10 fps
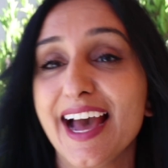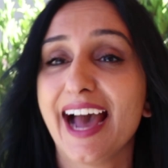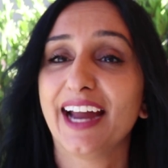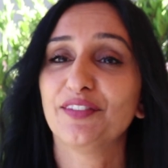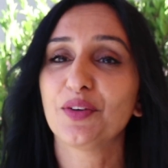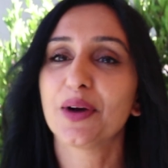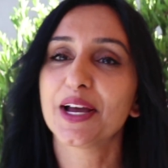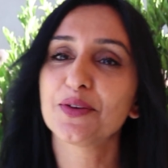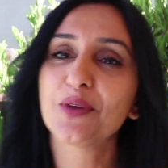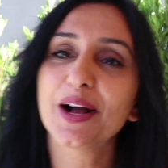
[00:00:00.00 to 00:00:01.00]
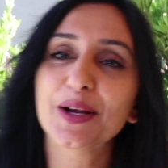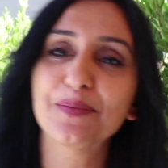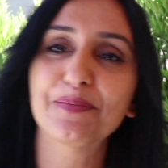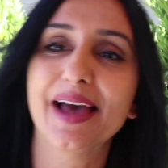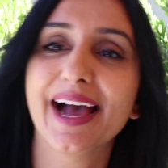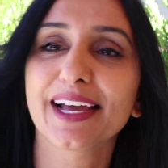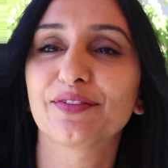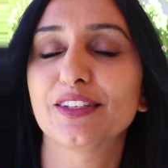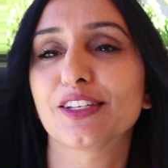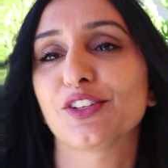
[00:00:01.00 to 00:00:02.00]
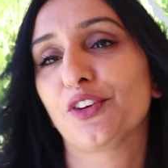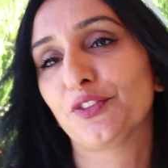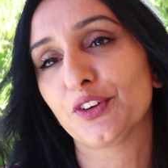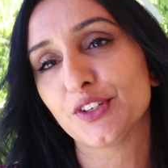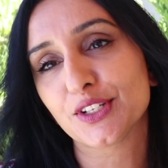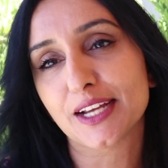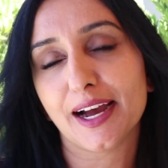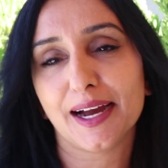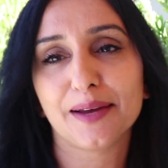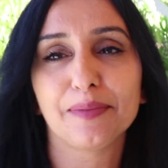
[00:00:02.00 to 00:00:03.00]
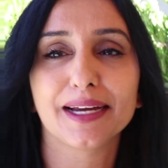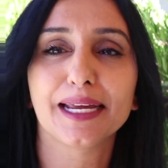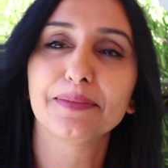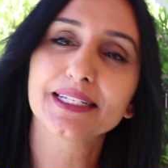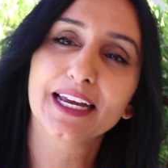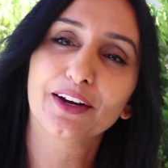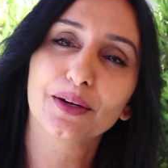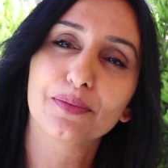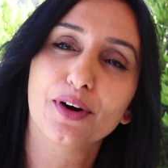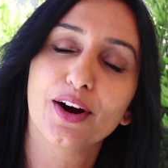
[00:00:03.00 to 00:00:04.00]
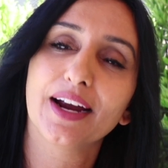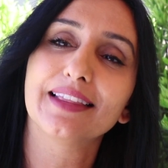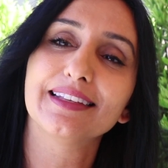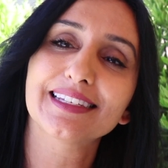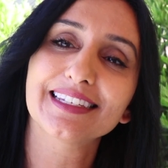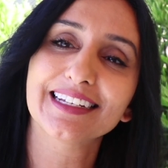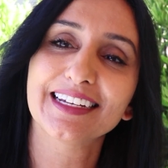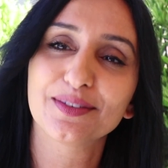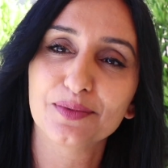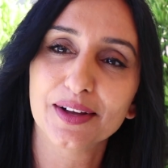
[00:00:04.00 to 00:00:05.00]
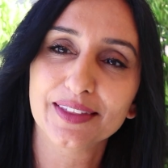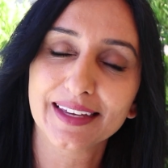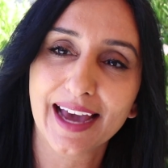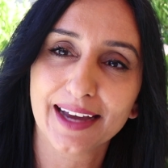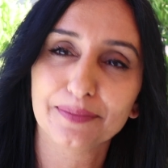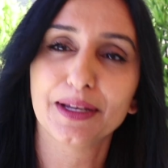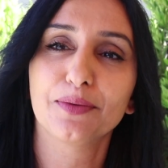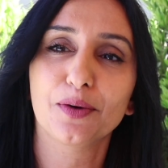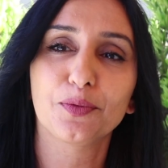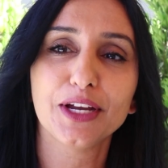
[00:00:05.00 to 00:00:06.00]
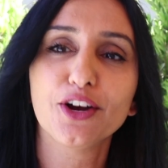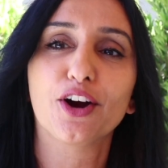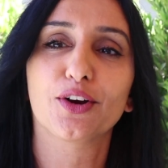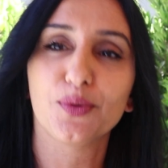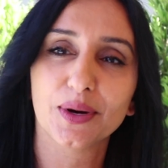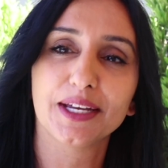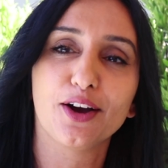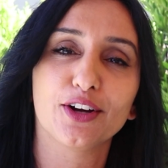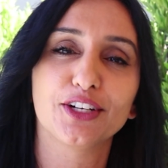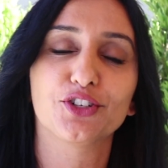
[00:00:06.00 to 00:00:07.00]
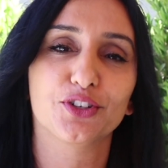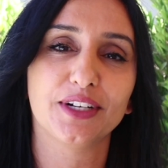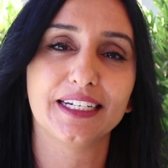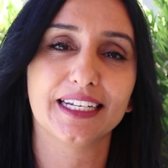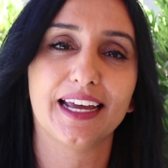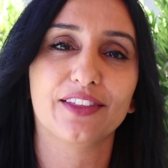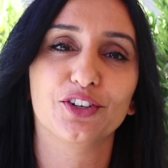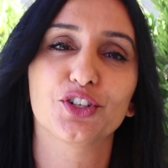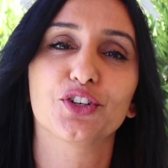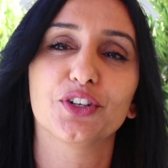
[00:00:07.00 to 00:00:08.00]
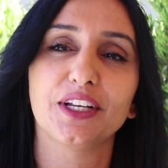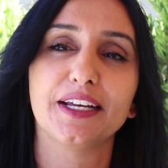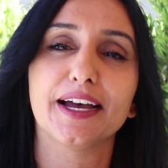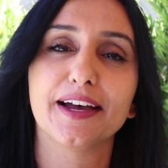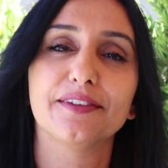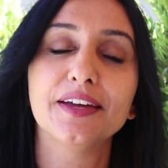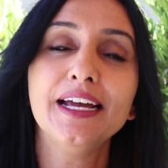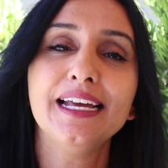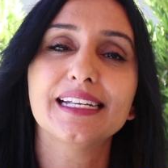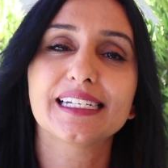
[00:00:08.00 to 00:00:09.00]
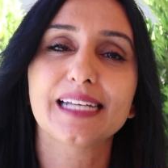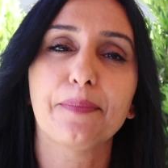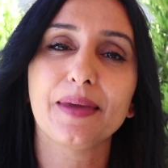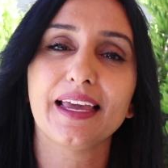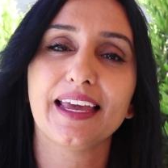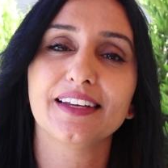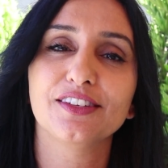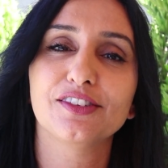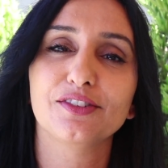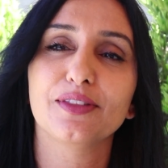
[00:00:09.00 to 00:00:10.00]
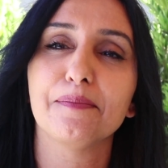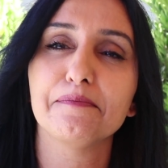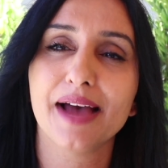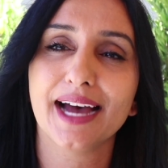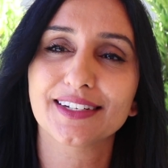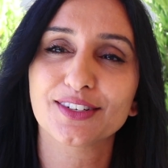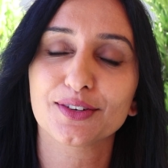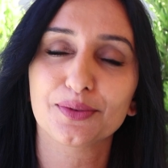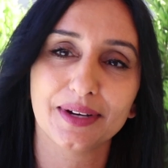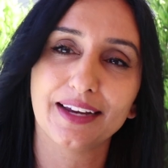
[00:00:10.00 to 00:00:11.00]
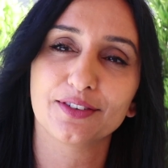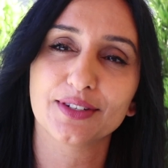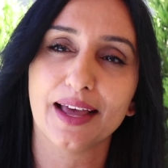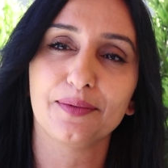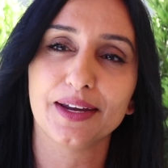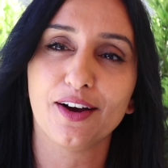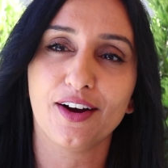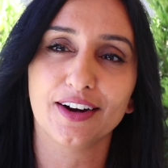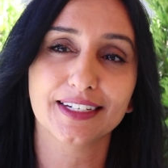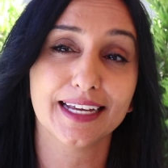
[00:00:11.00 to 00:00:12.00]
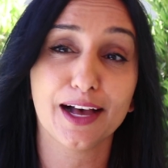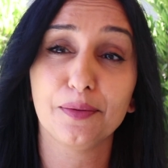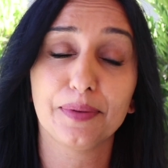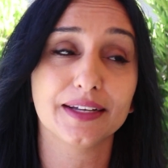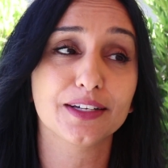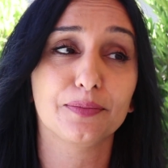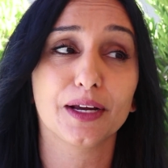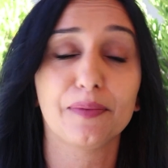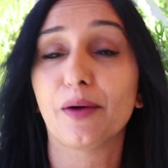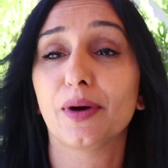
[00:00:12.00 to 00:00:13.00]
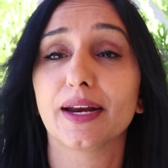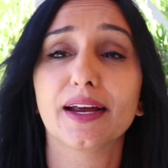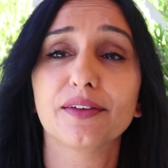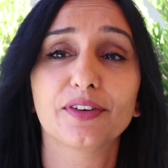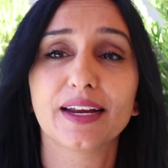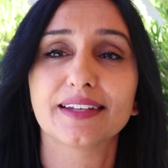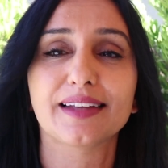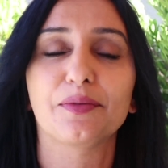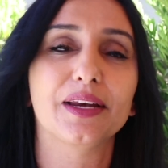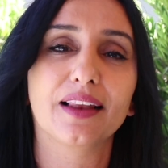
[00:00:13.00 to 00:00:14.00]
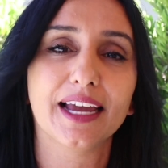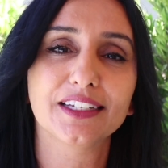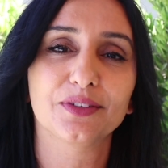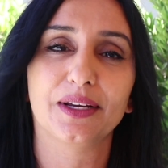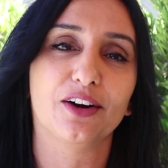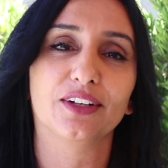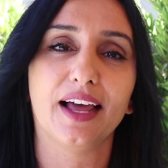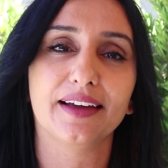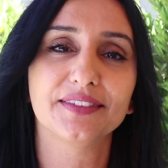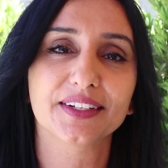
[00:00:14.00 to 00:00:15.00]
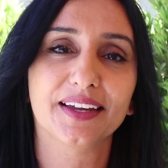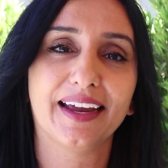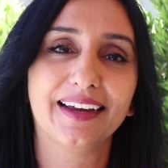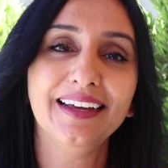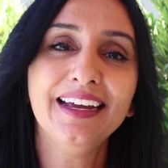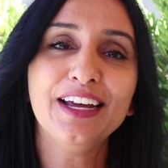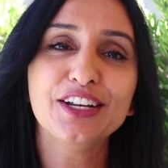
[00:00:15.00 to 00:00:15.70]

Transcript: Hi everyone, welcome back. If this is your first time, my name is Karen Brar and this is the Hidden Wealth Academy, where we are going on a journey together, journey of stepping into the master creators that we are to help us to bring about whatever it is that we'd like to in our lives, okay?